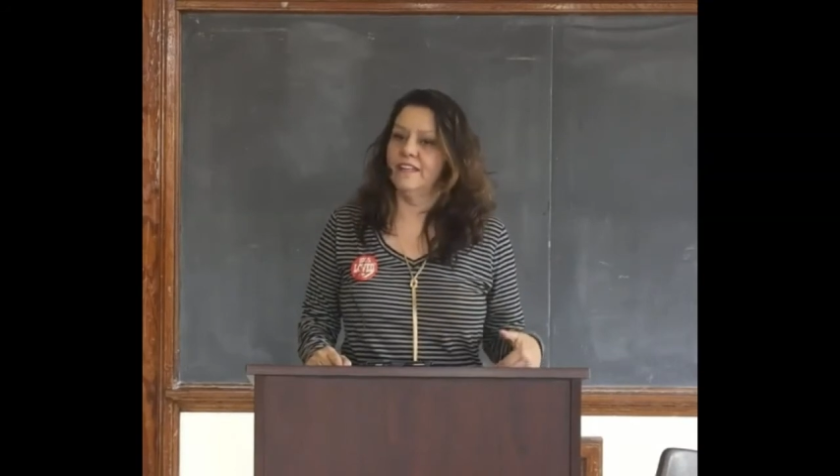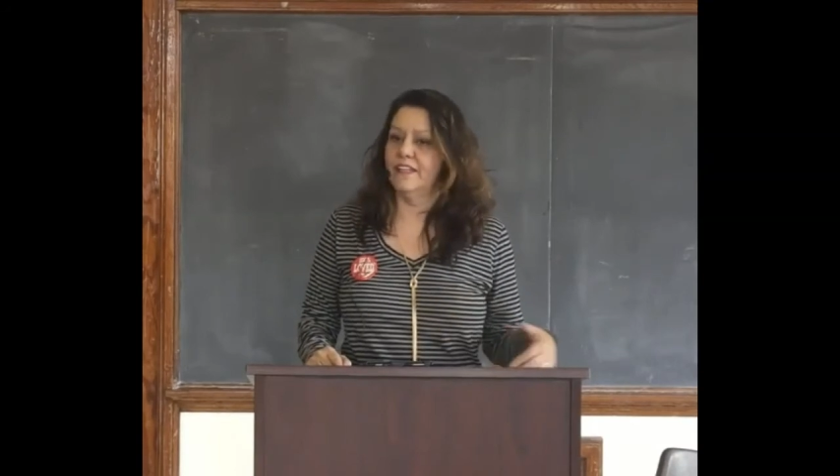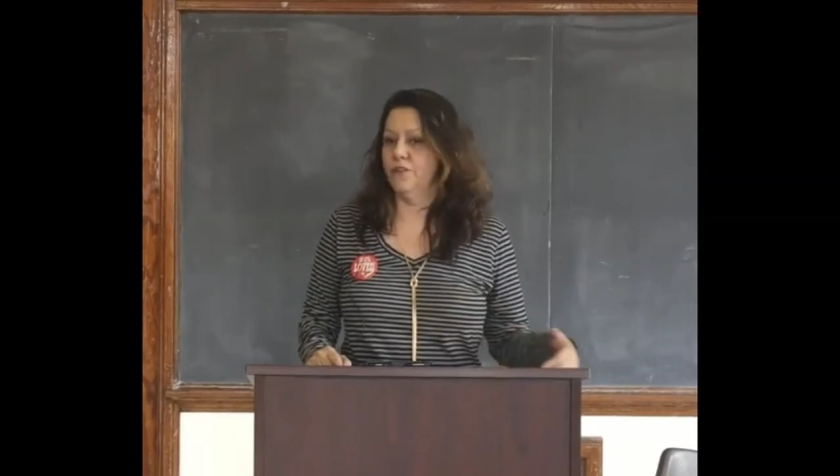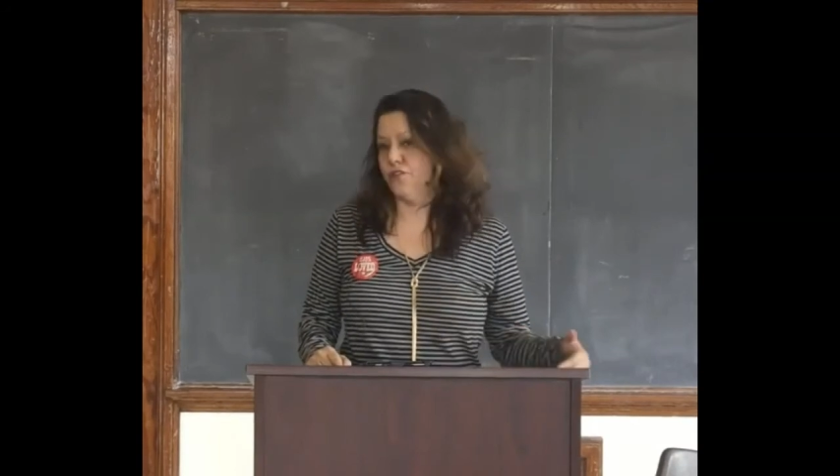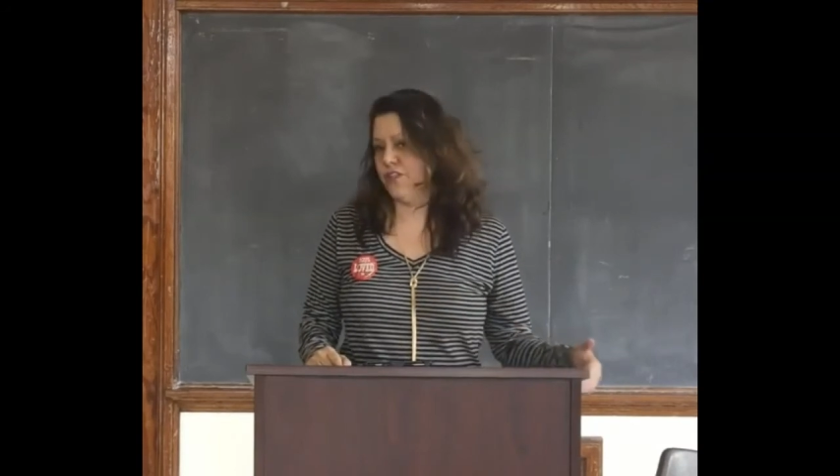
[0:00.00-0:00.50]

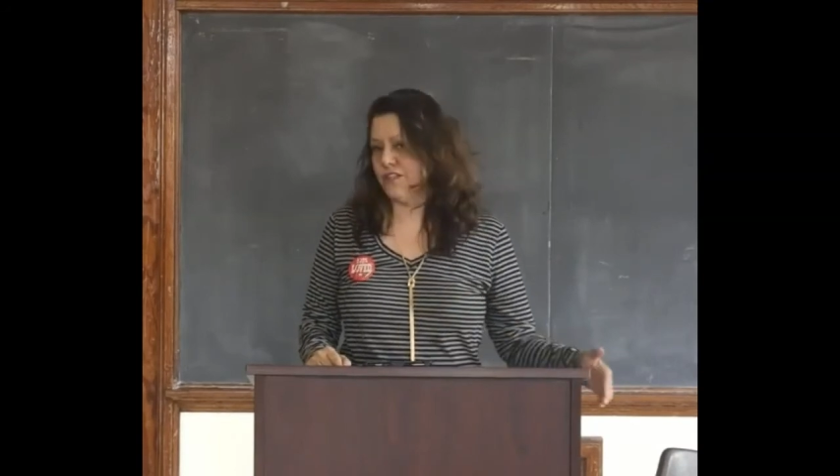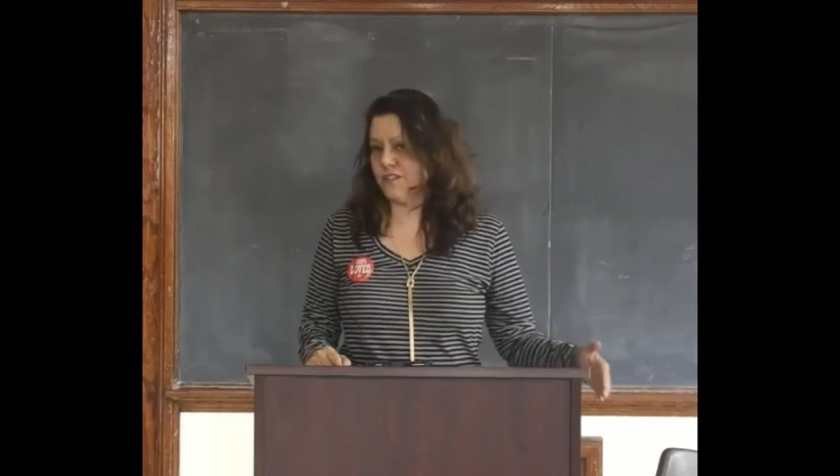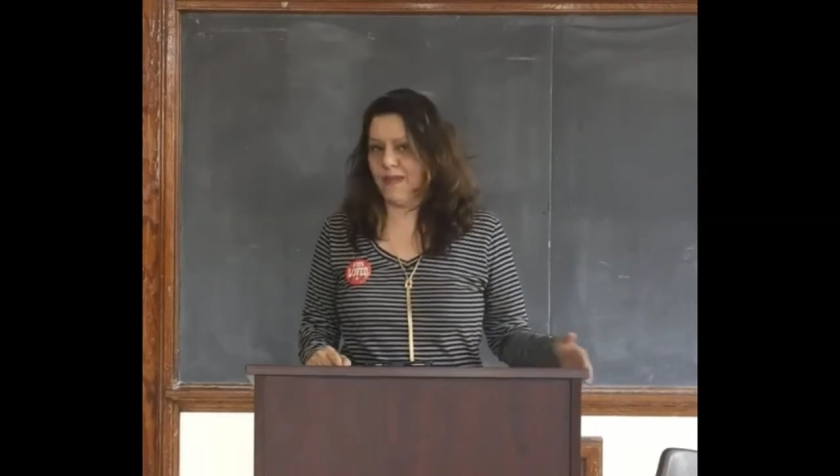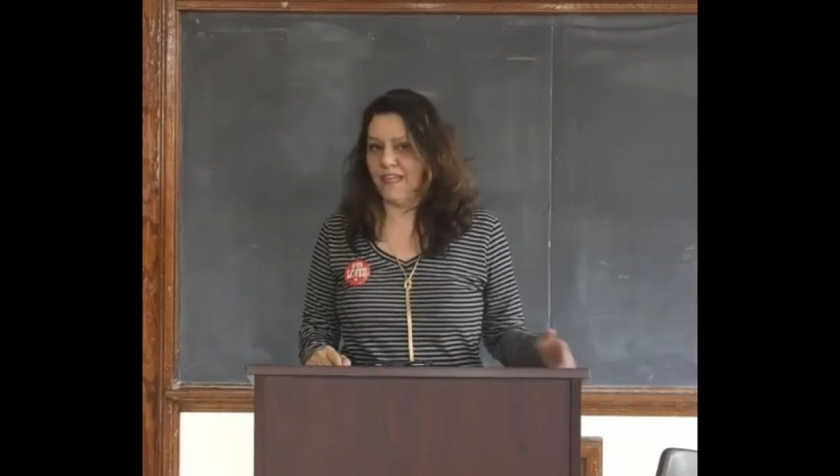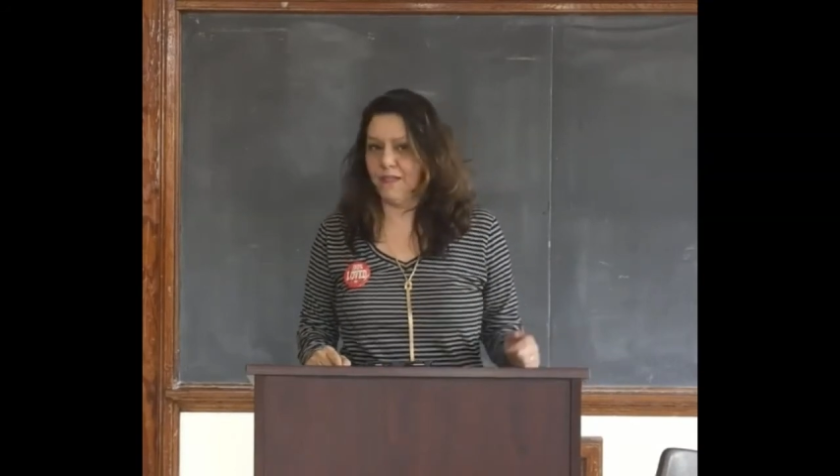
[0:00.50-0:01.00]
he or she
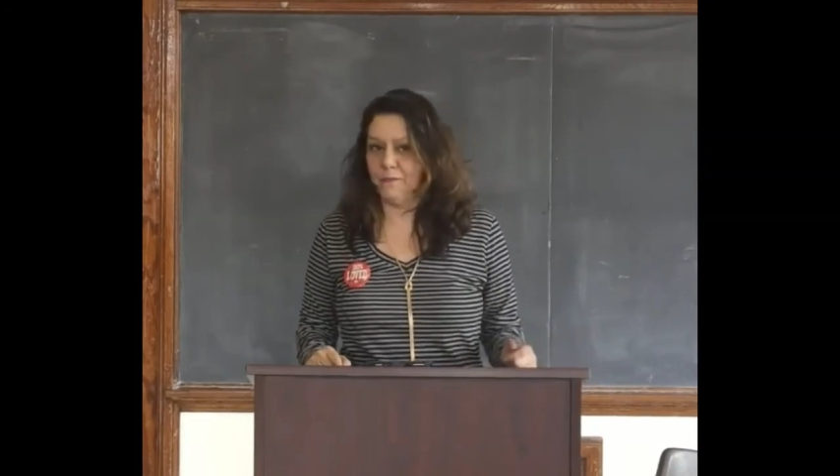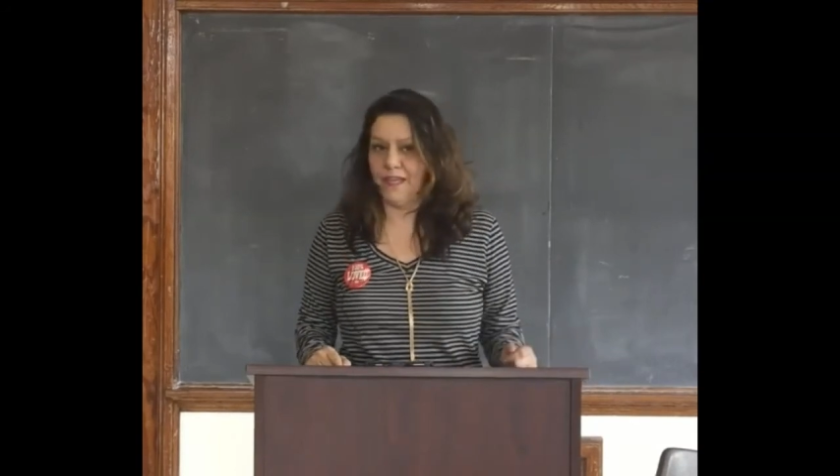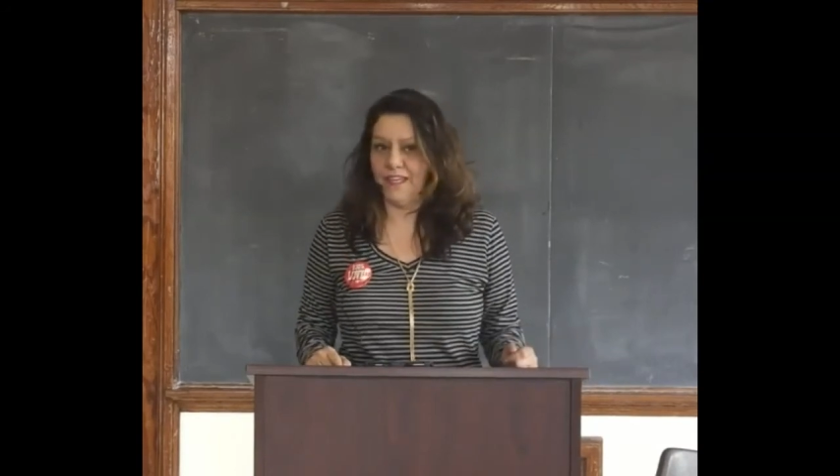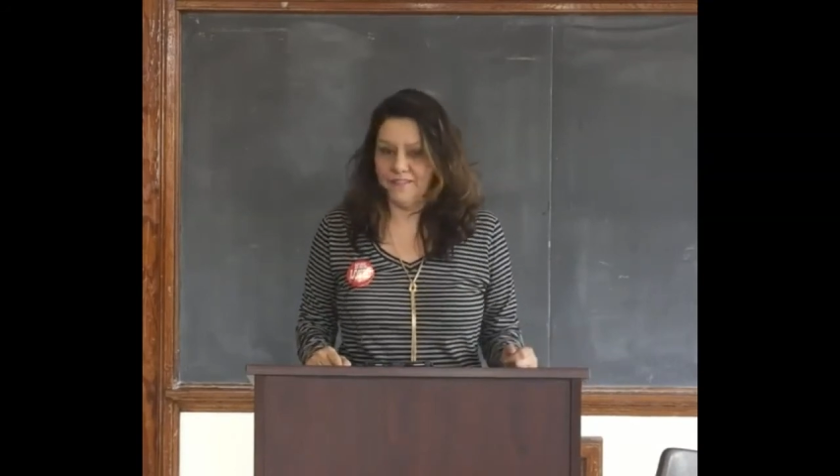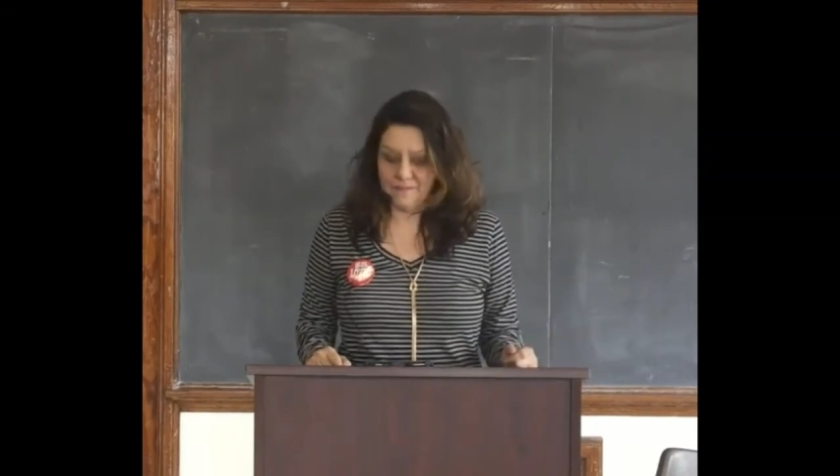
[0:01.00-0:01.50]
is spanking
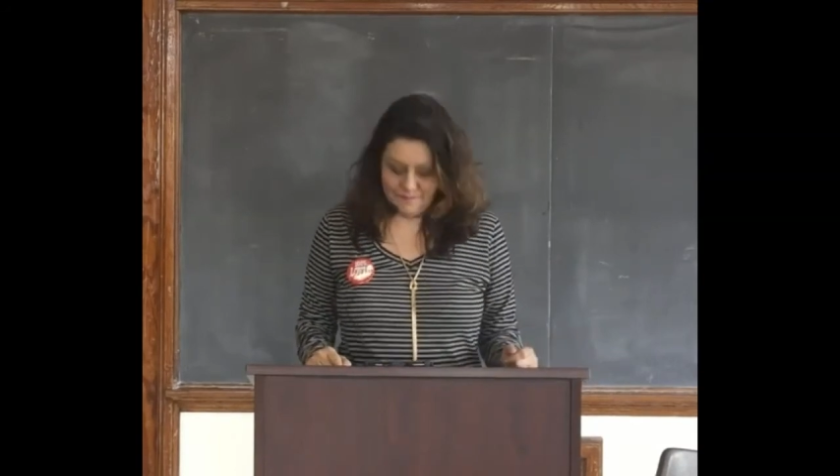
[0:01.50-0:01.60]
me.